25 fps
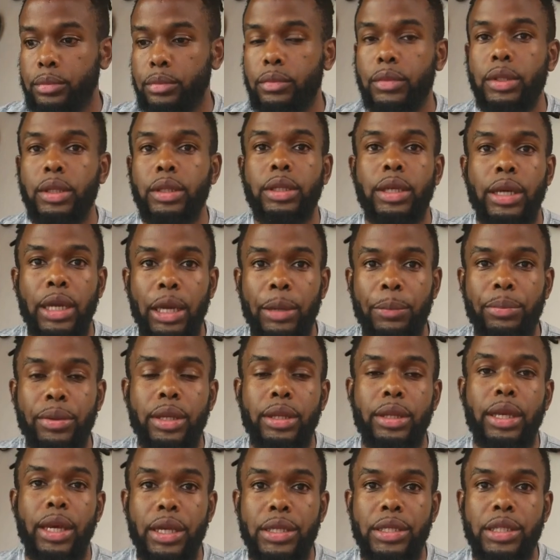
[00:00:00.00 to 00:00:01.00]
The
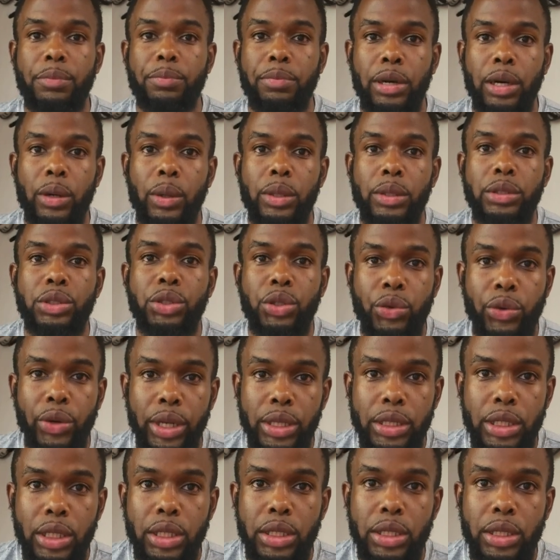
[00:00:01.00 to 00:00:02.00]
cabinet has the power to
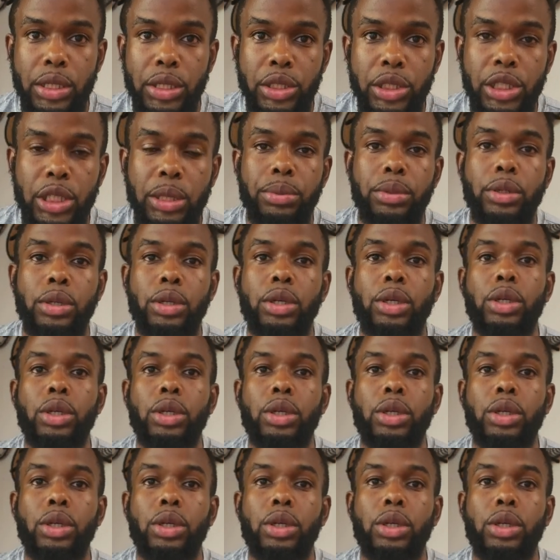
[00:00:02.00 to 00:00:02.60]
grant citizenship